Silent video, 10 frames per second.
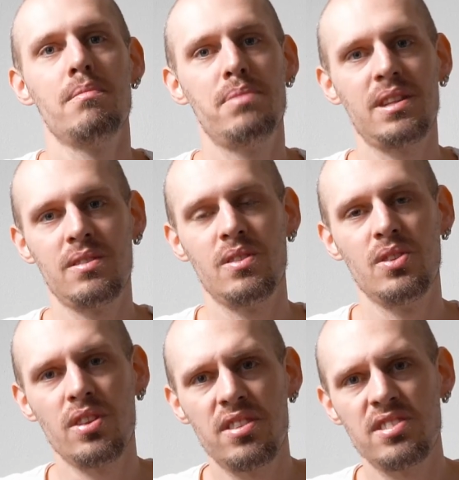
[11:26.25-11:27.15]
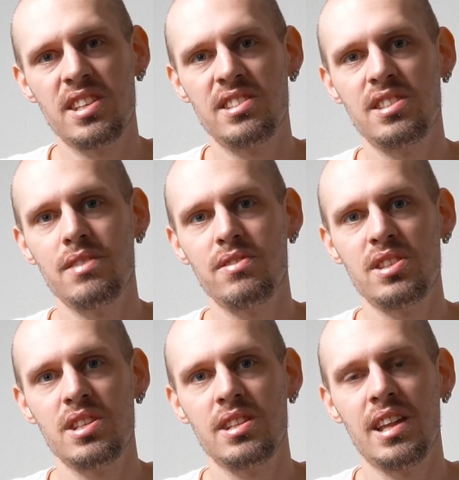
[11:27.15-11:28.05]
but not the
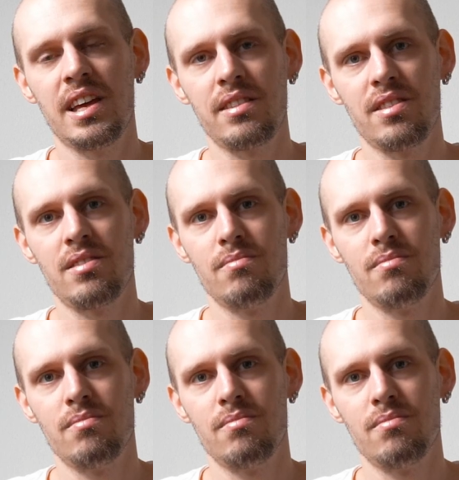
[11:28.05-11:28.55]
sensitivity like